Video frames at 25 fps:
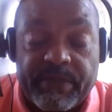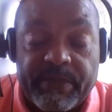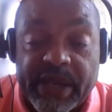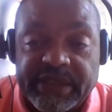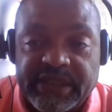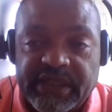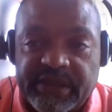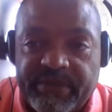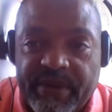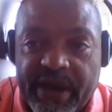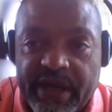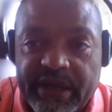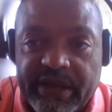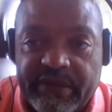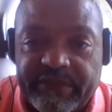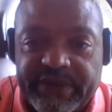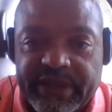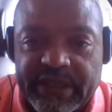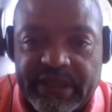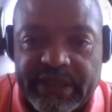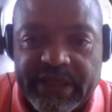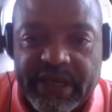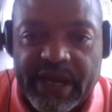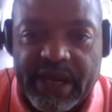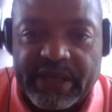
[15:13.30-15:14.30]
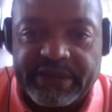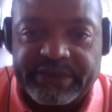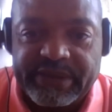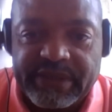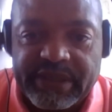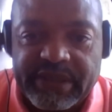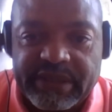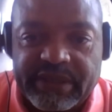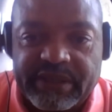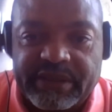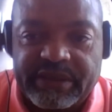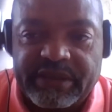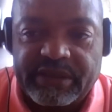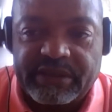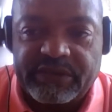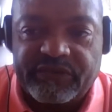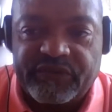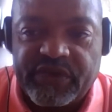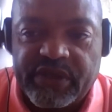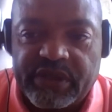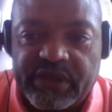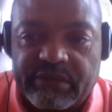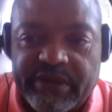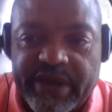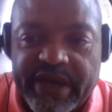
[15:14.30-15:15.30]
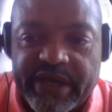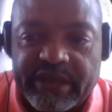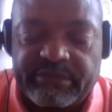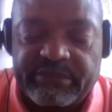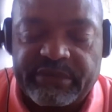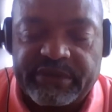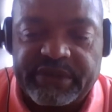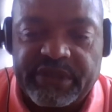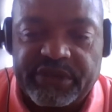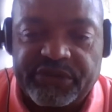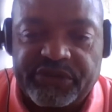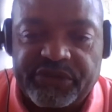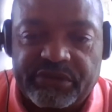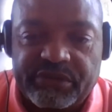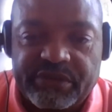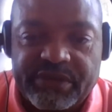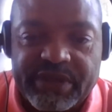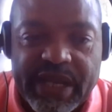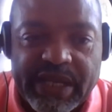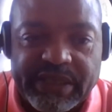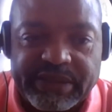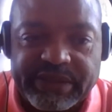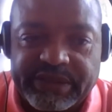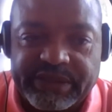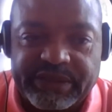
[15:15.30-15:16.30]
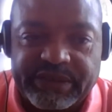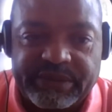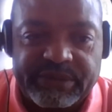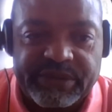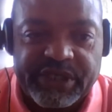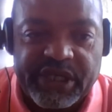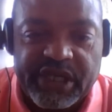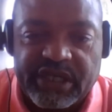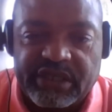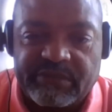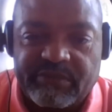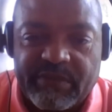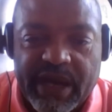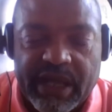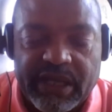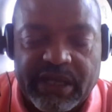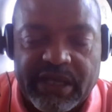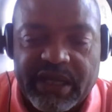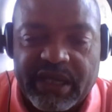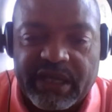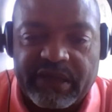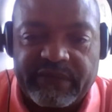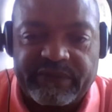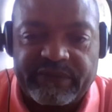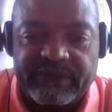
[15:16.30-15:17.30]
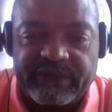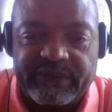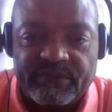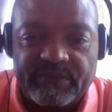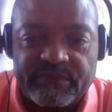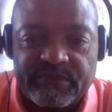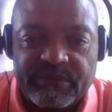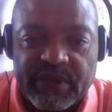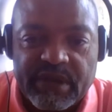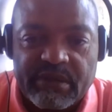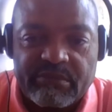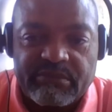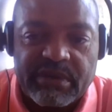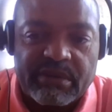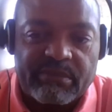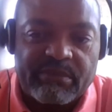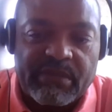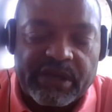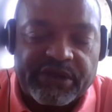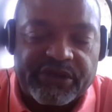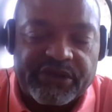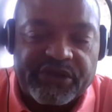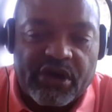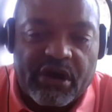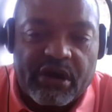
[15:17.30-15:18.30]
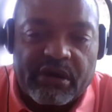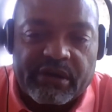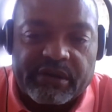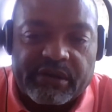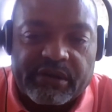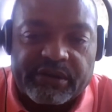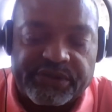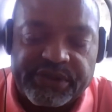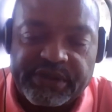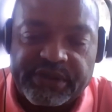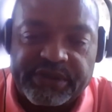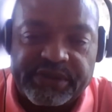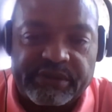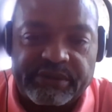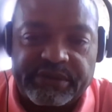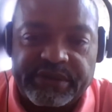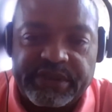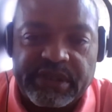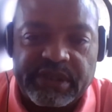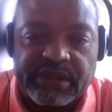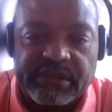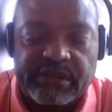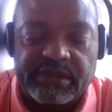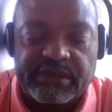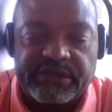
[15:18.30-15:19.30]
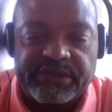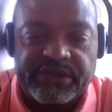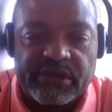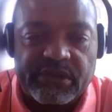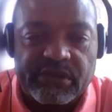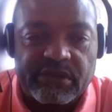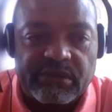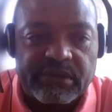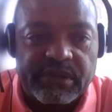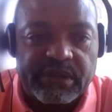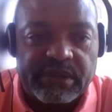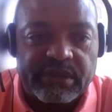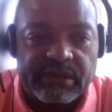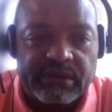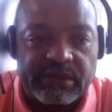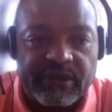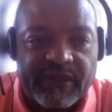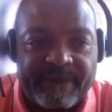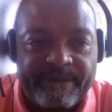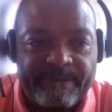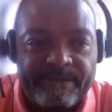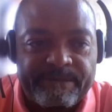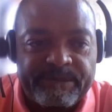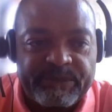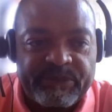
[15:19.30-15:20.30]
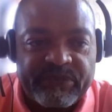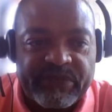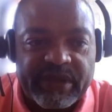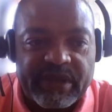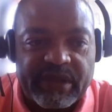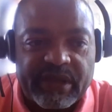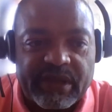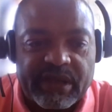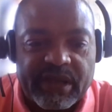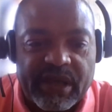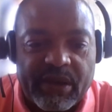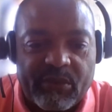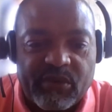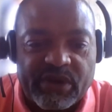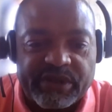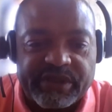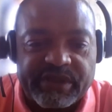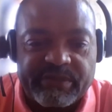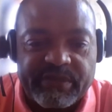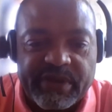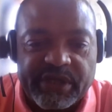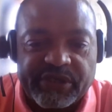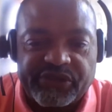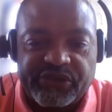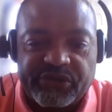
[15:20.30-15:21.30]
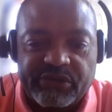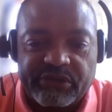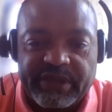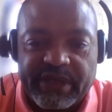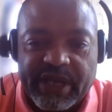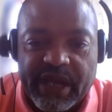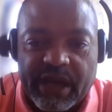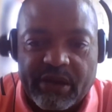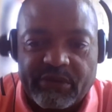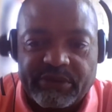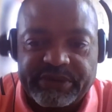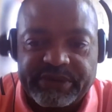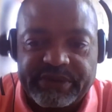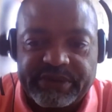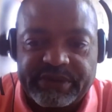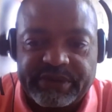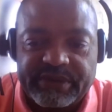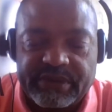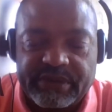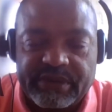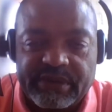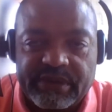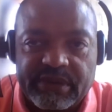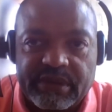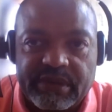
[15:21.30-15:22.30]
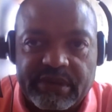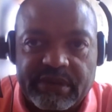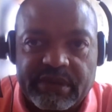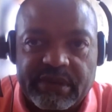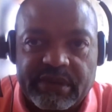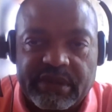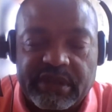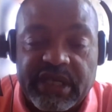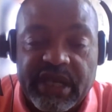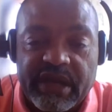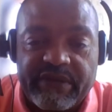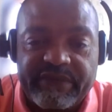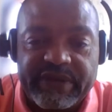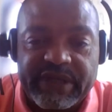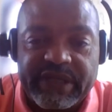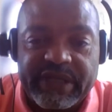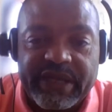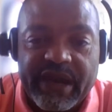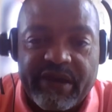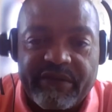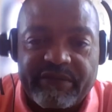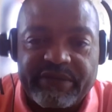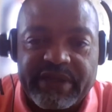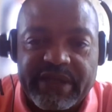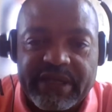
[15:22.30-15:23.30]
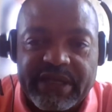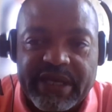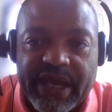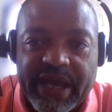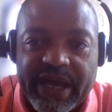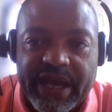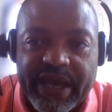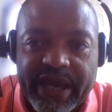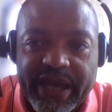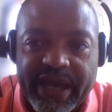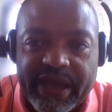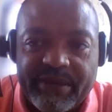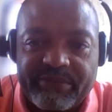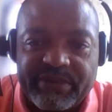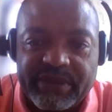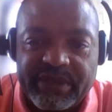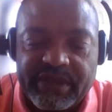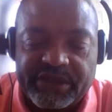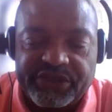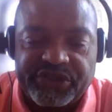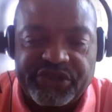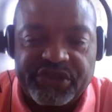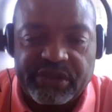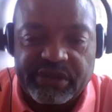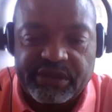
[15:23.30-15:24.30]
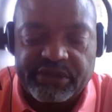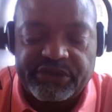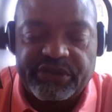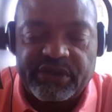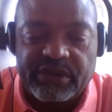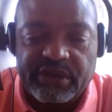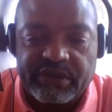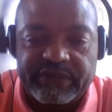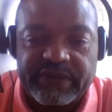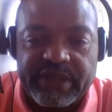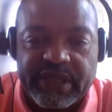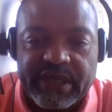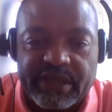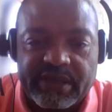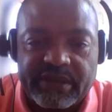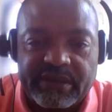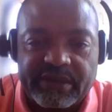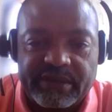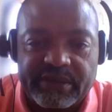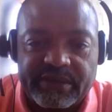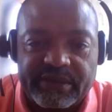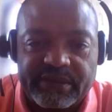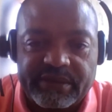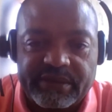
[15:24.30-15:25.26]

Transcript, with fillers: based upon everything that I've seen, that this vehicle has potential to not just change my life, but my daughter. She's 13 years old, and I wanted to make sure that I was giving it everything I had because she deserved that.